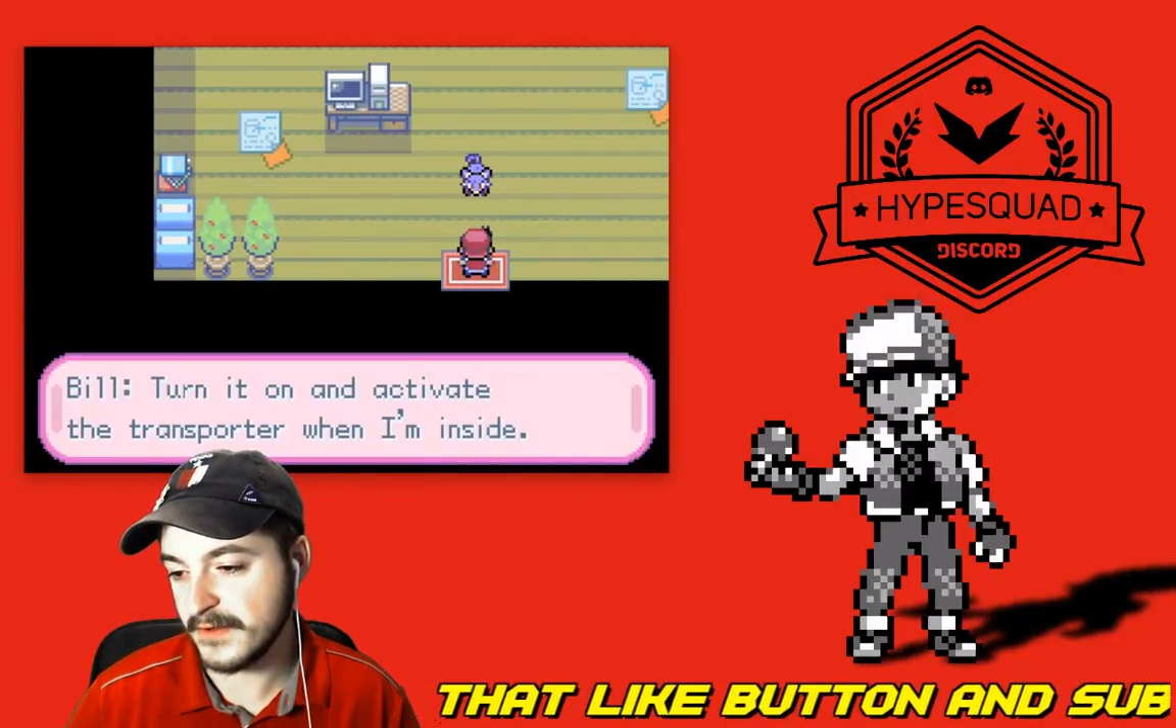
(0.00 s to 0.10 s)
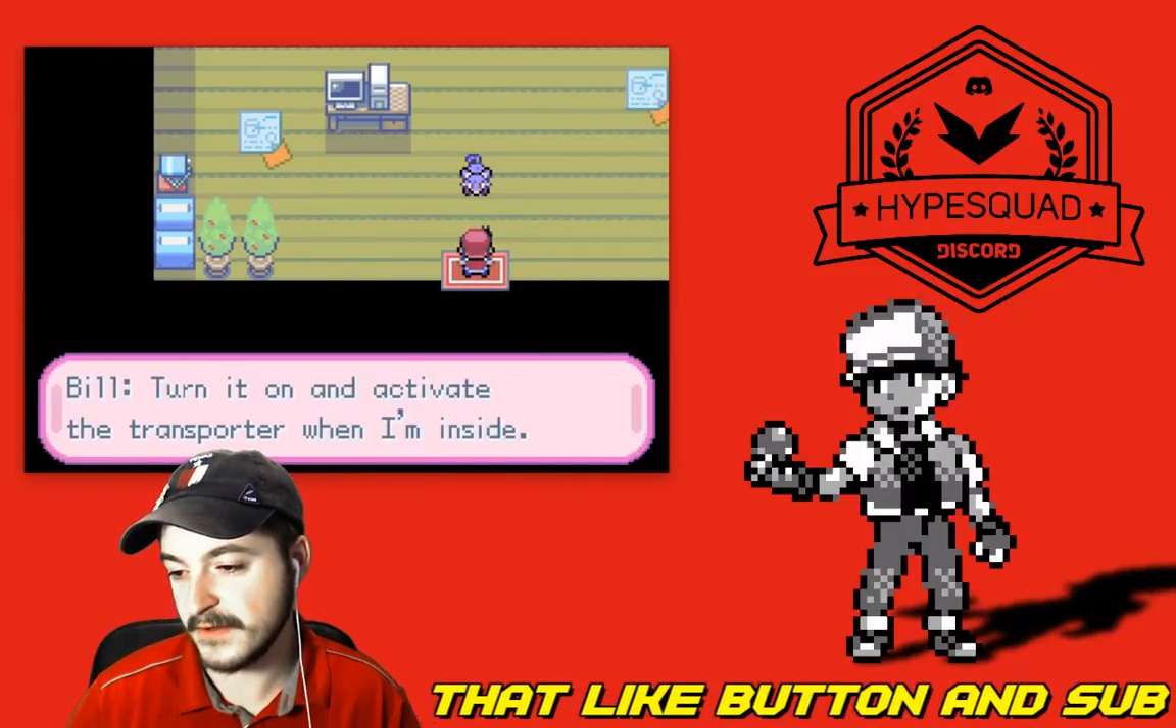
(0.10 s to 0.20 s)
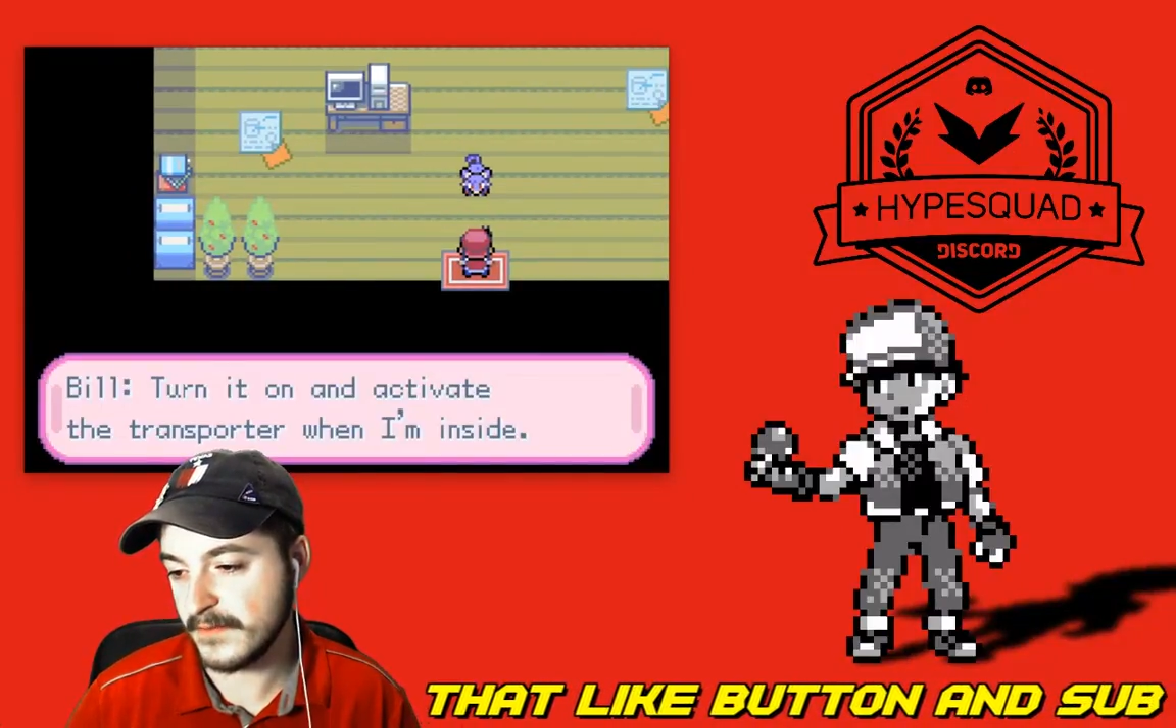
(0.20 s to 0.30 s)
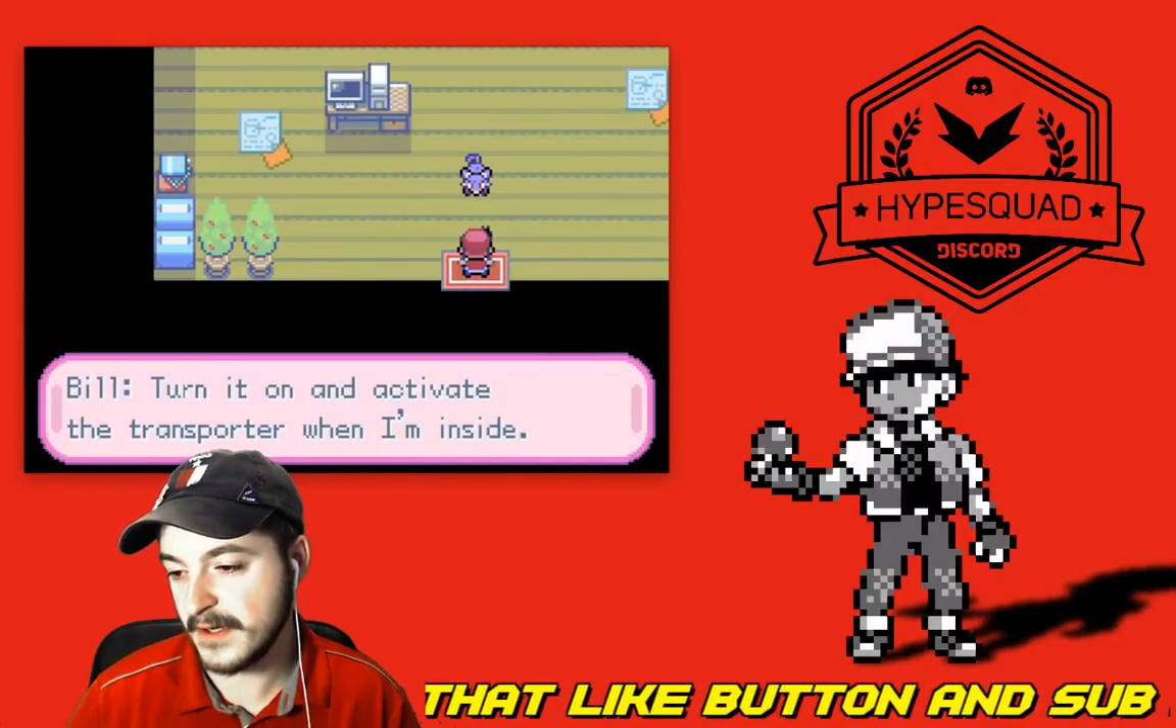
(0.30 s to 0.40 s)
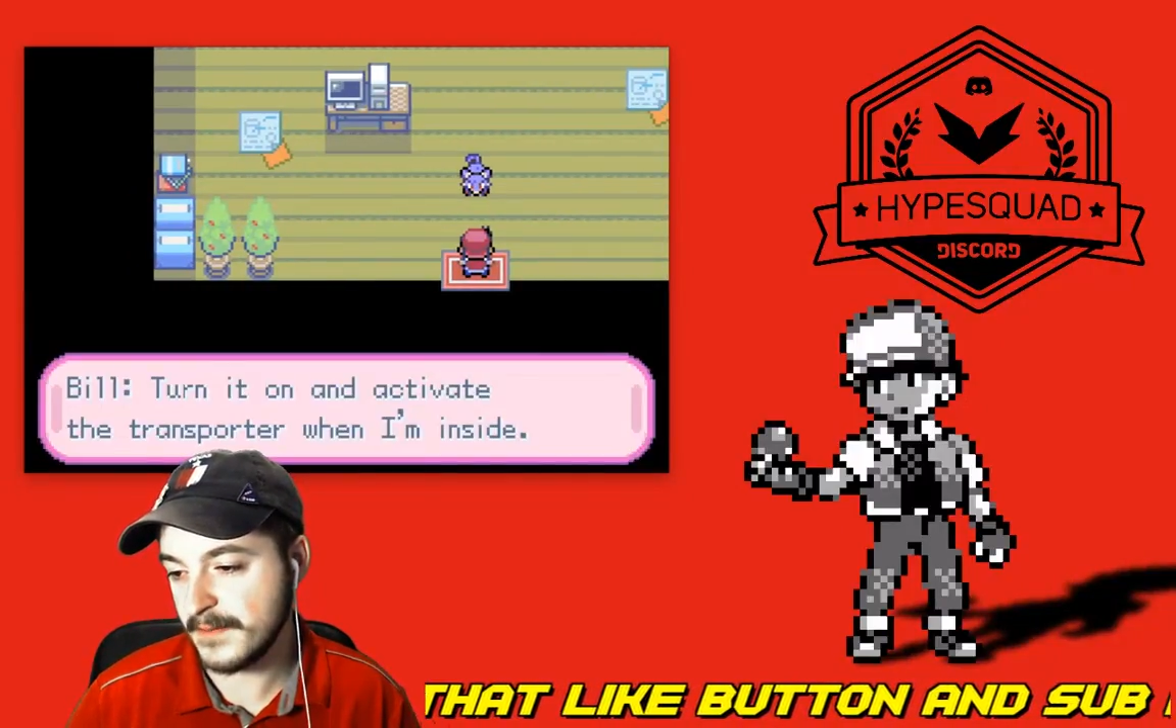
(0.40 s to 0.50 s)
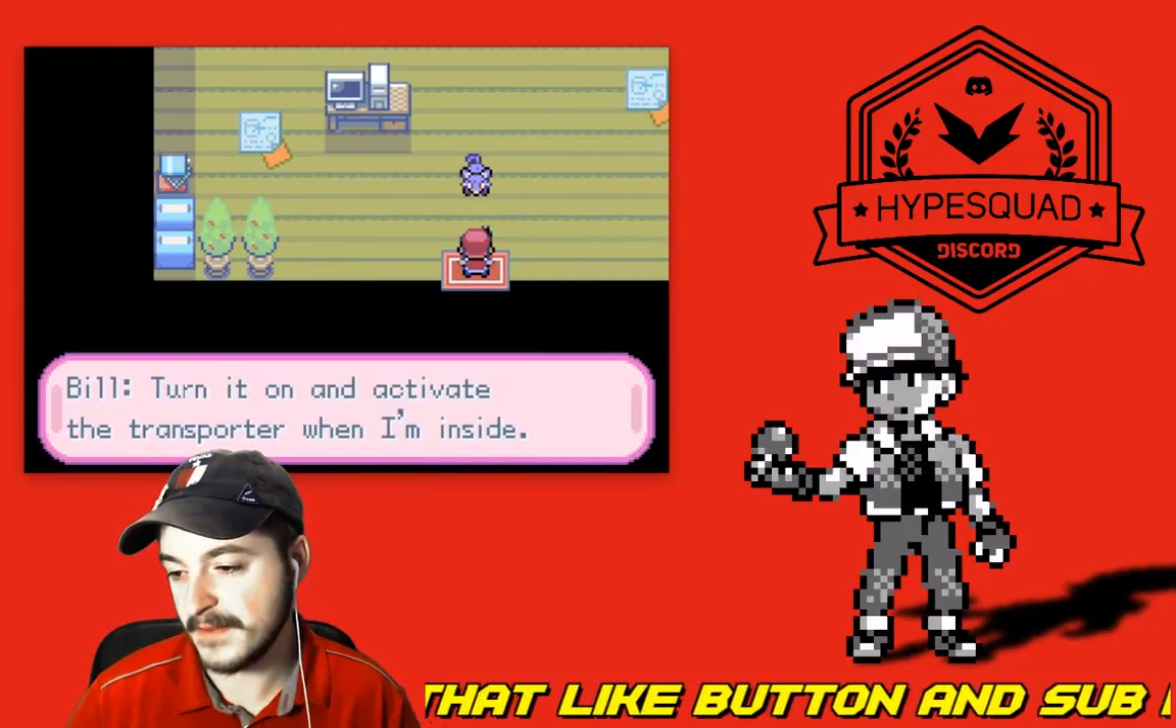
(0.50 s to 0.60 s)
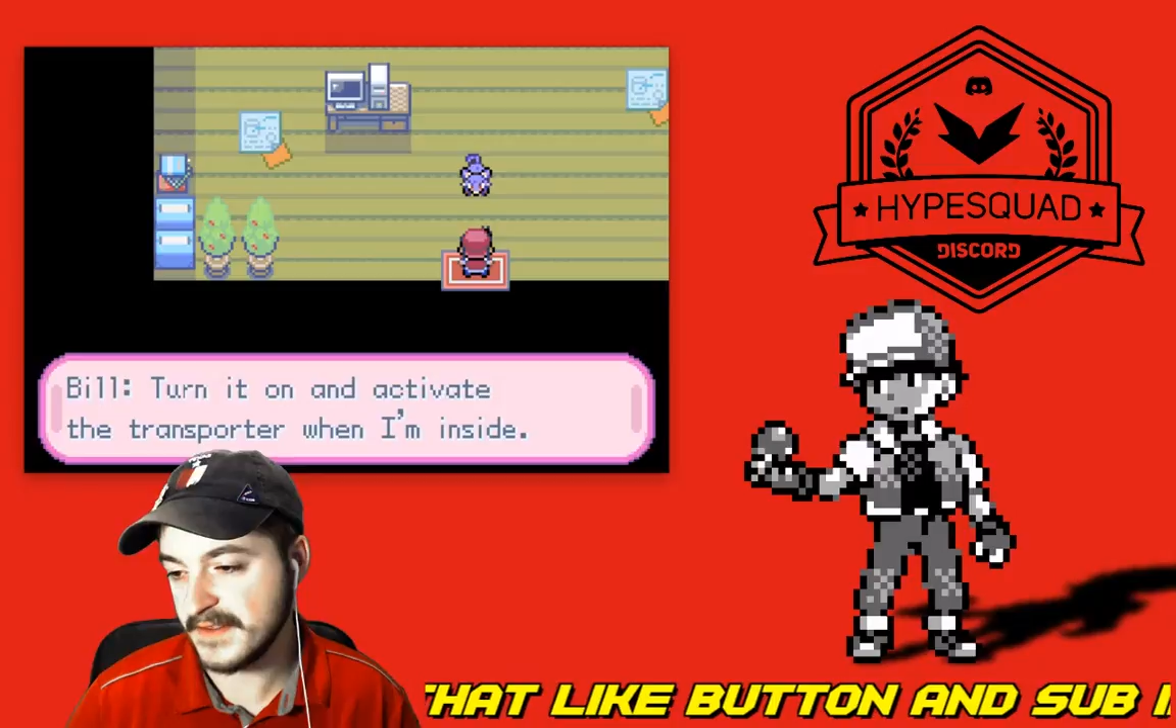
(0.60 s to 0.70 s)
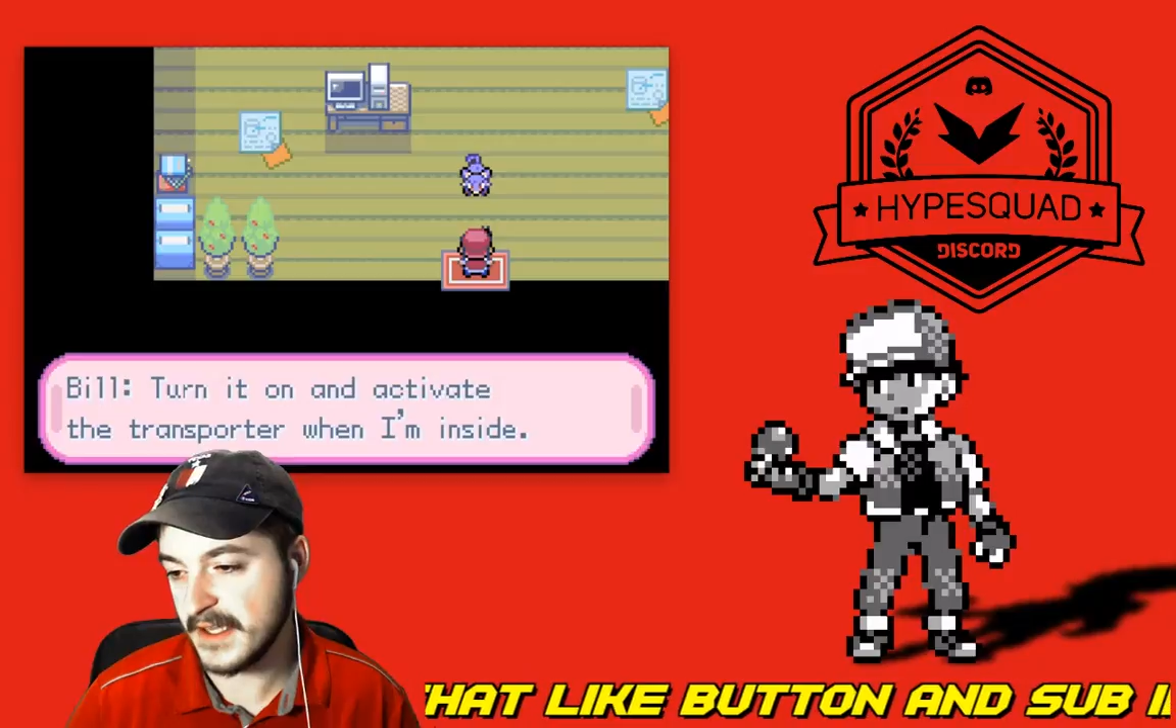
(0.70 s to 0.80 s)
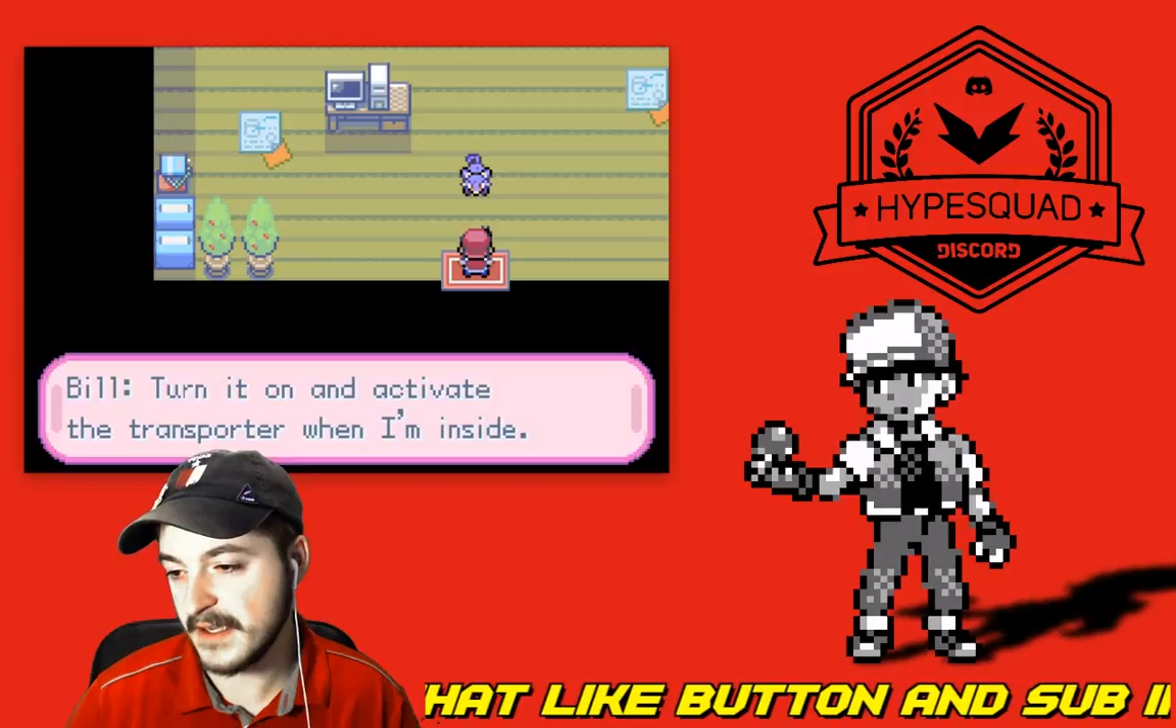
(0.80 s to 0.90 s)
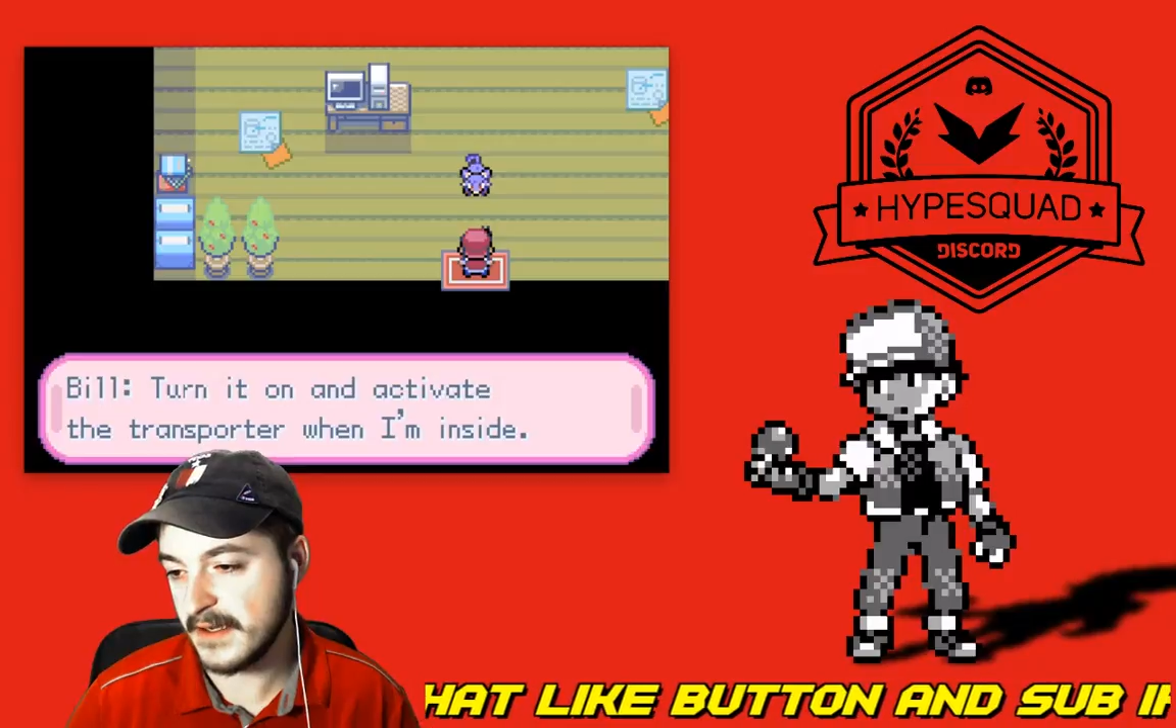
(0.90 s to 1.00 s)
when I'm
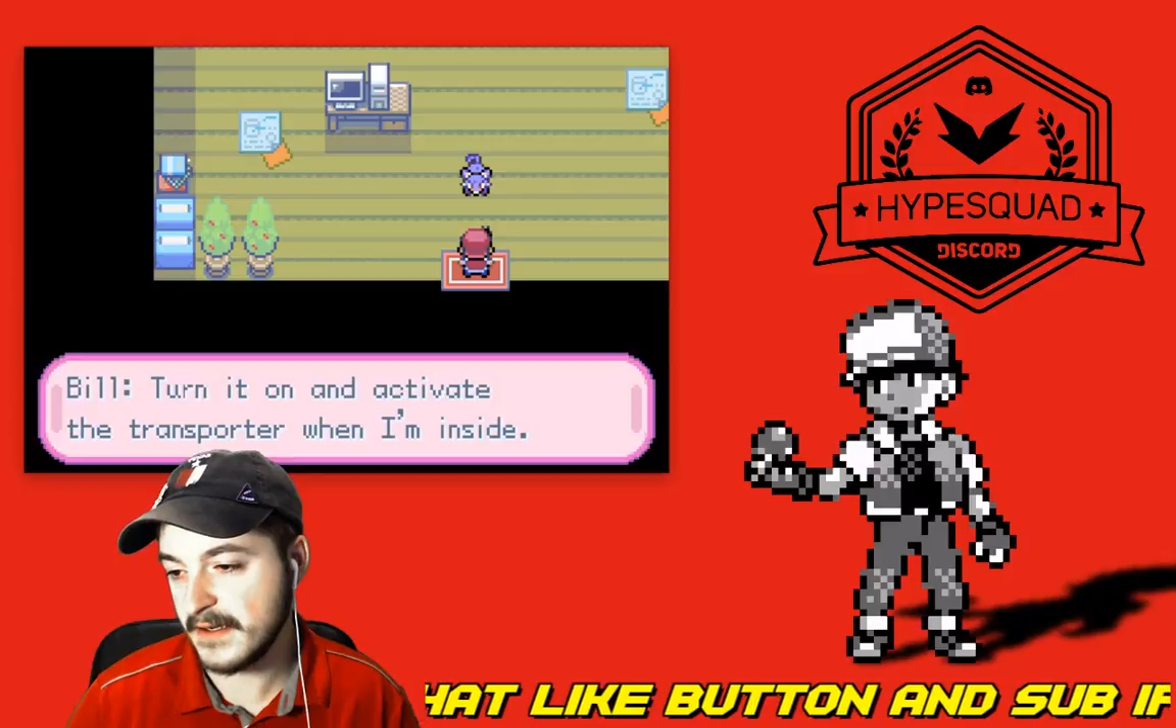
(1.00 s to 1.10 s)
inside.